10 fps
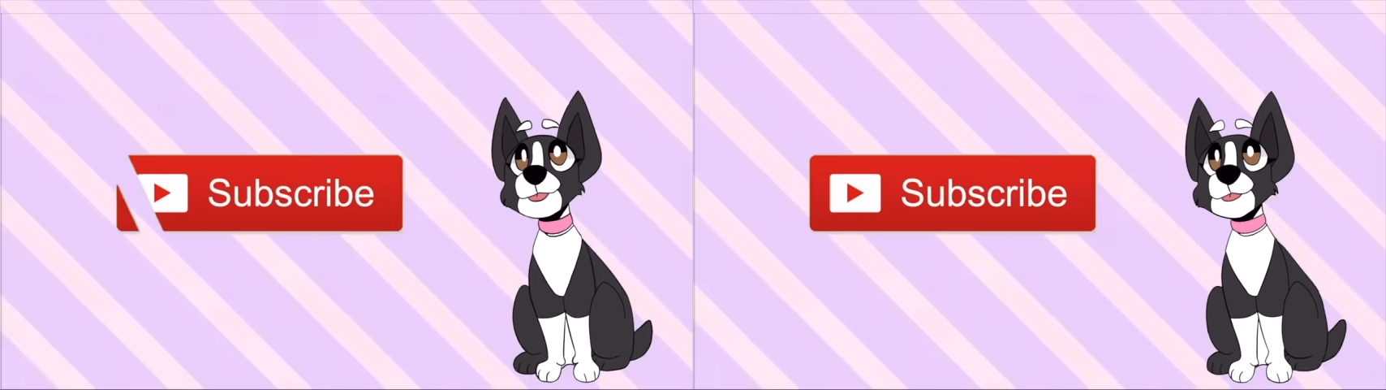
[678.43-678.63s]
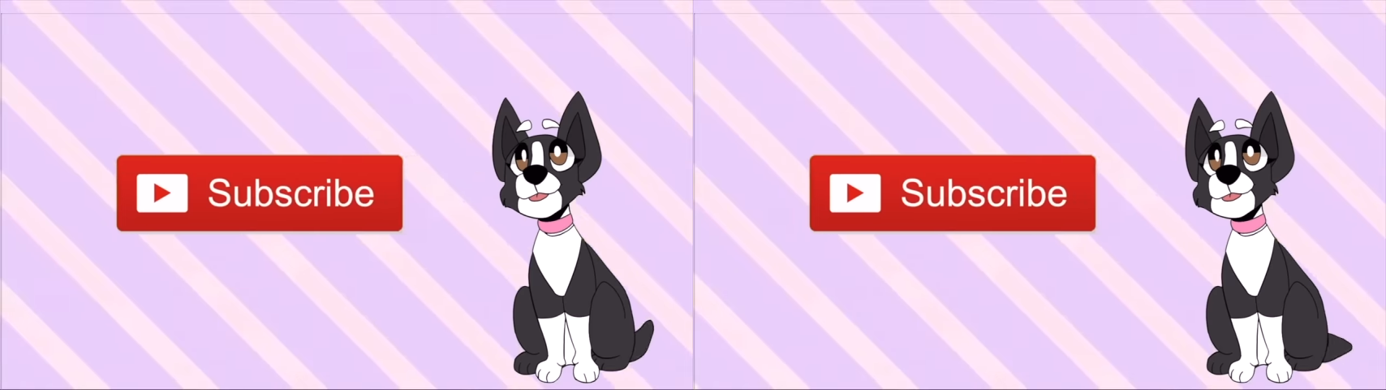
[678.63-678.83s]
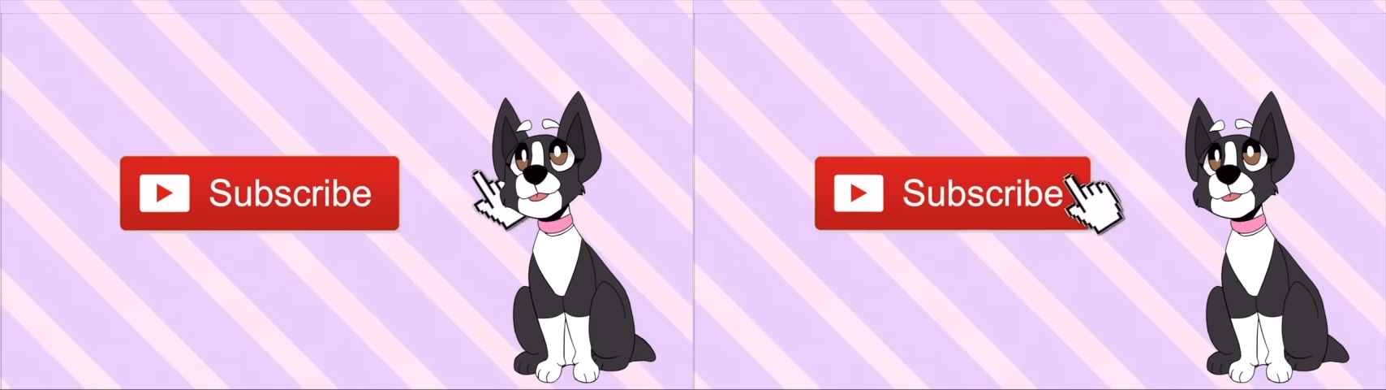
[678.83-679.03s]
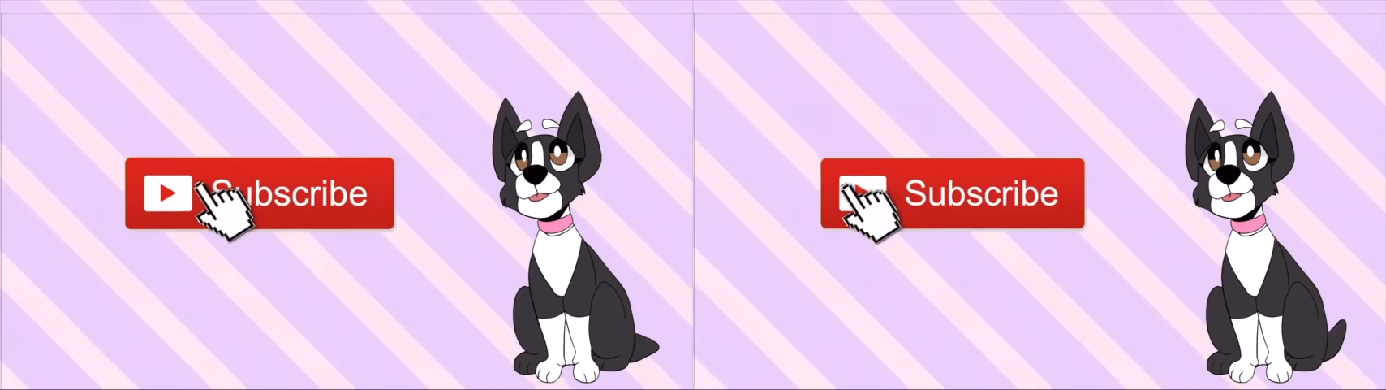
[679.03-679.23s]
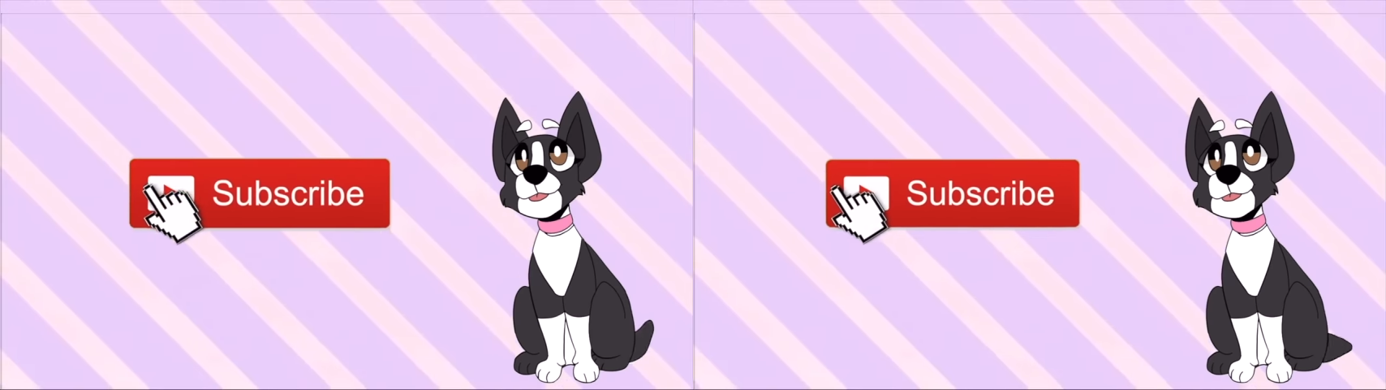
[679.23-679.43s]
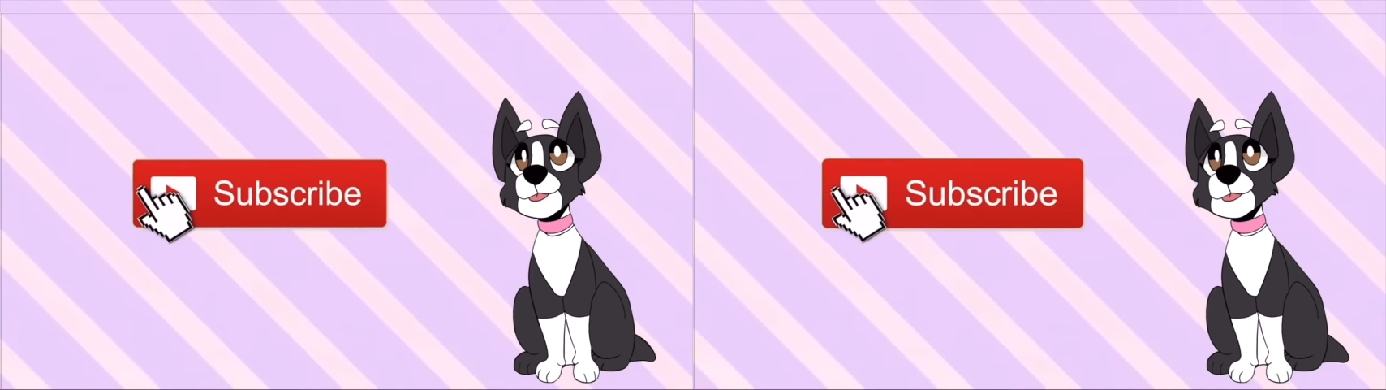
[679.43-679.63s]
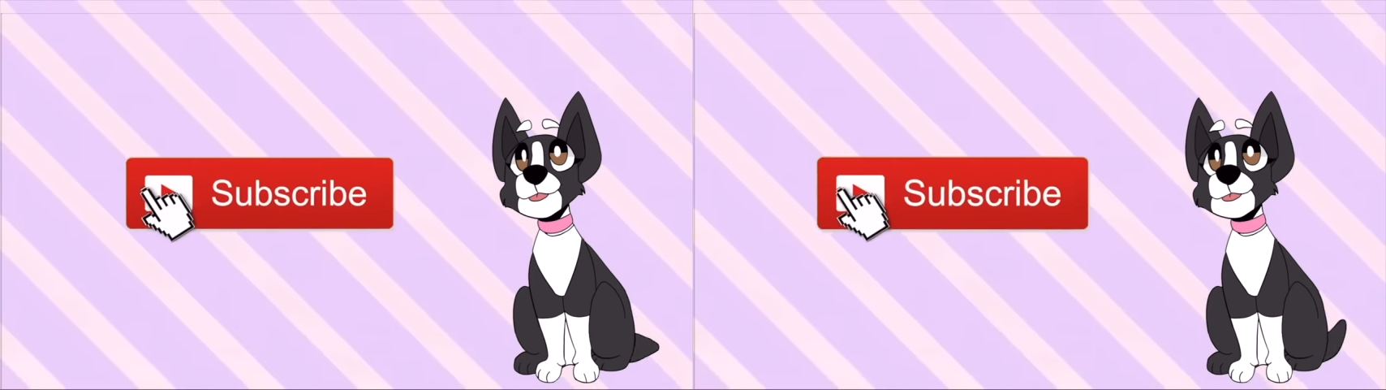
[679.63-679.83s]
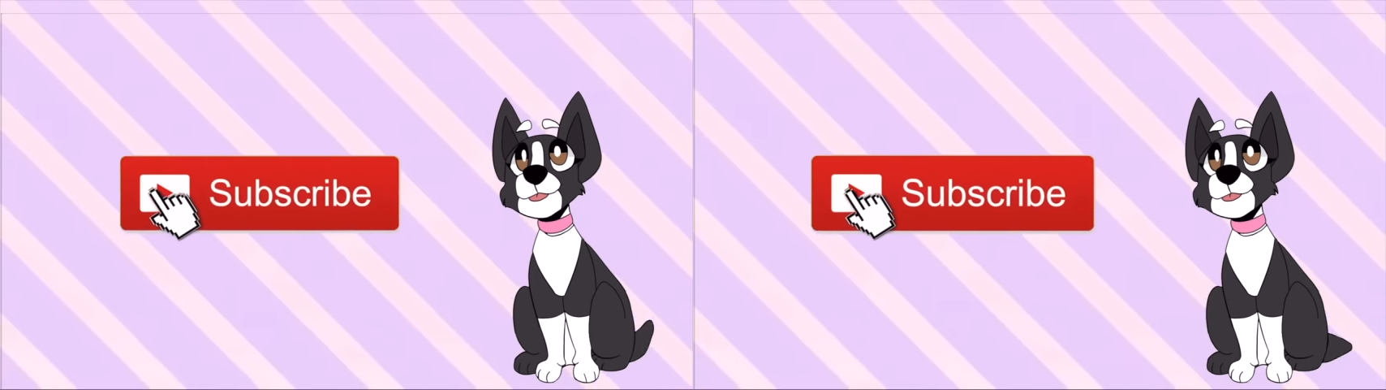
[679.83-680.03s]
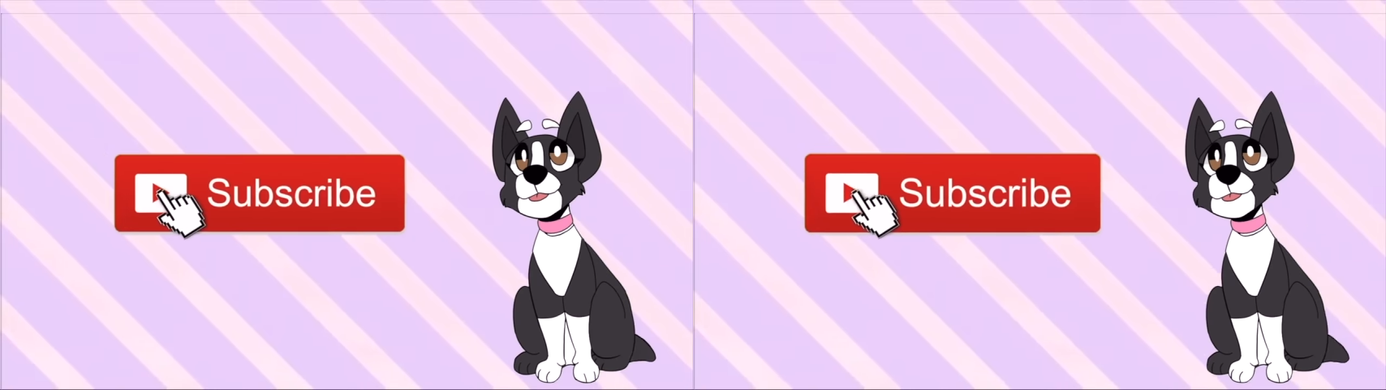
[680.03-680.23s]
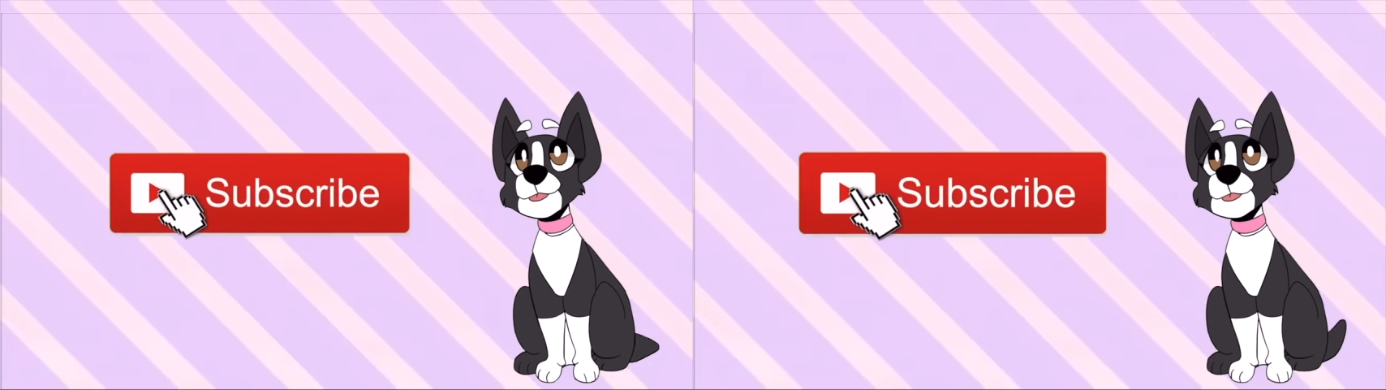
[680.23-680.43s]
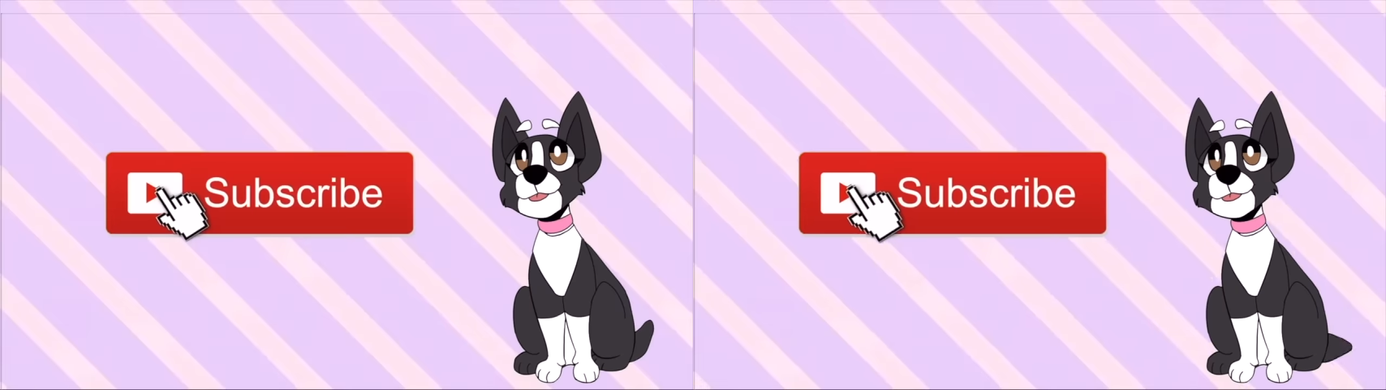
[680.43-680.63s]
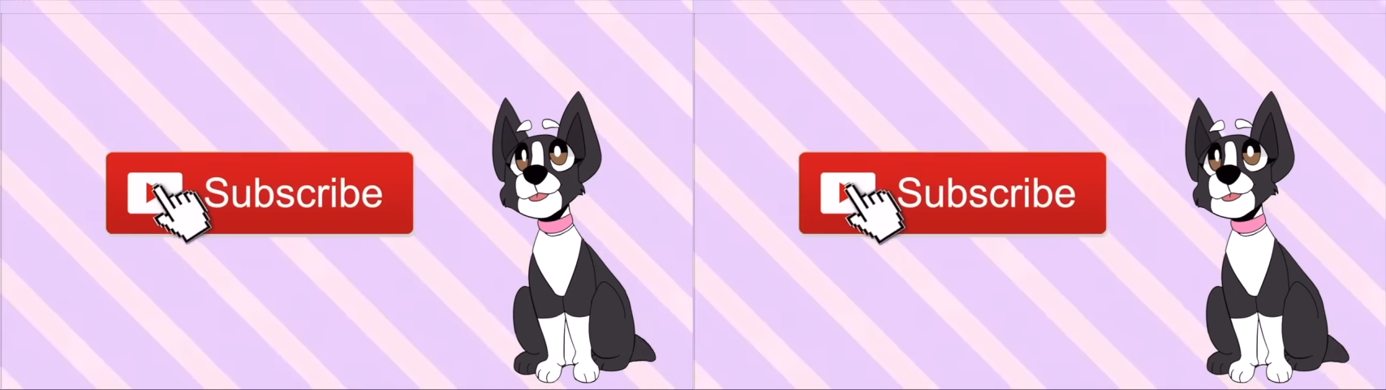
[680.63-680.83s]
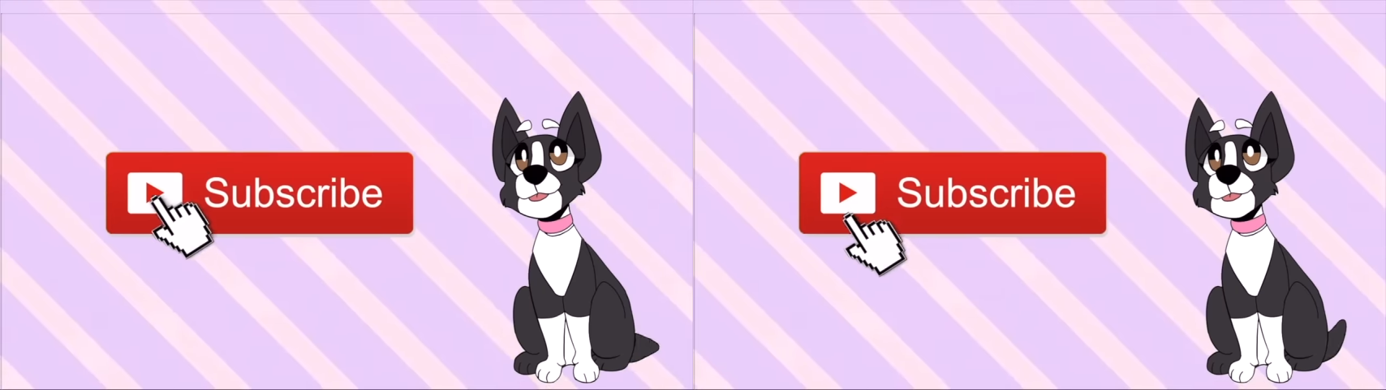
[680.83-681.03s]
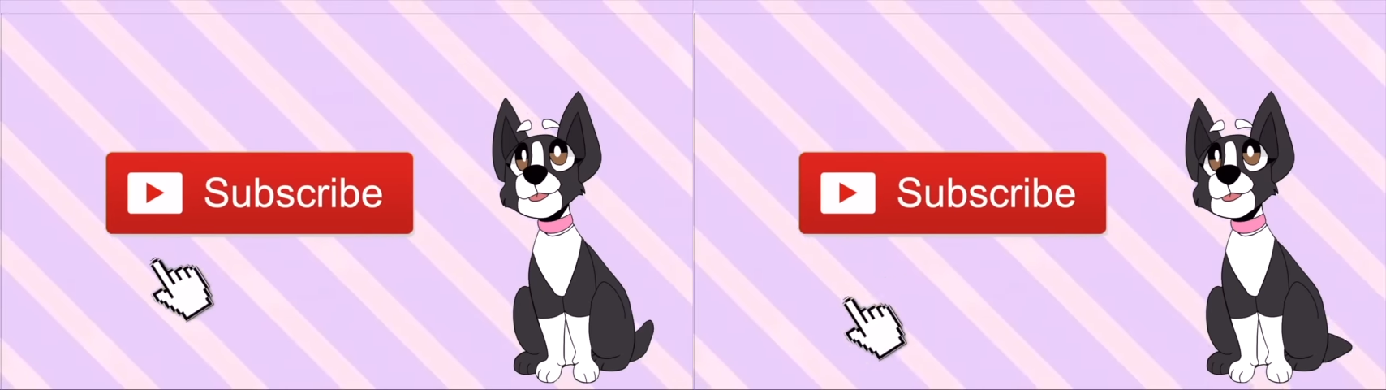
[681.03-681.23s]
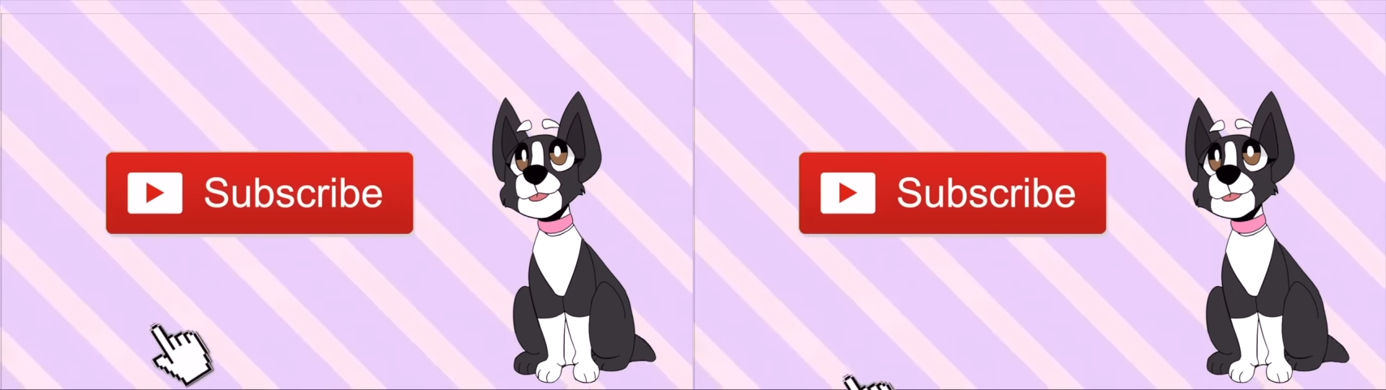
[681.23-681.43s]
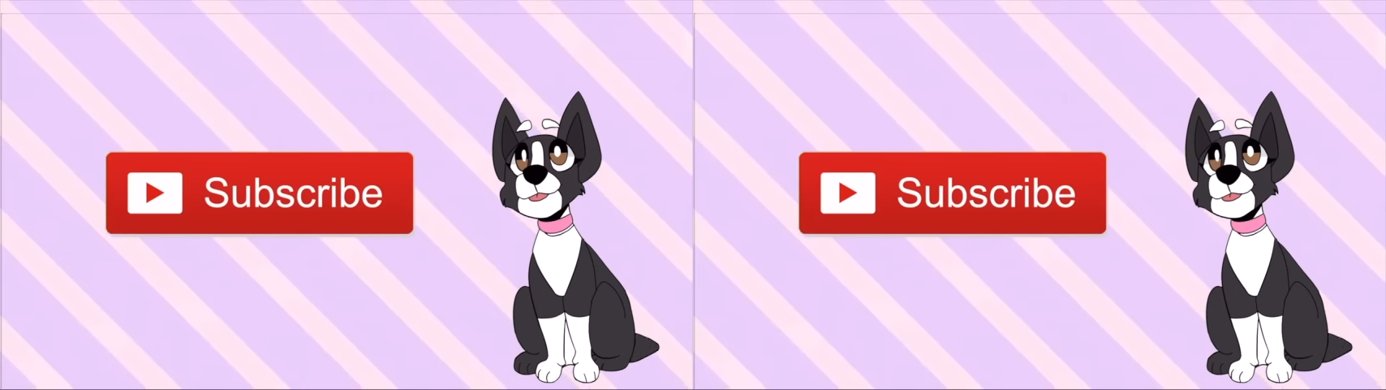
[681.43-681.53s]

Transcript: (no speaker visible)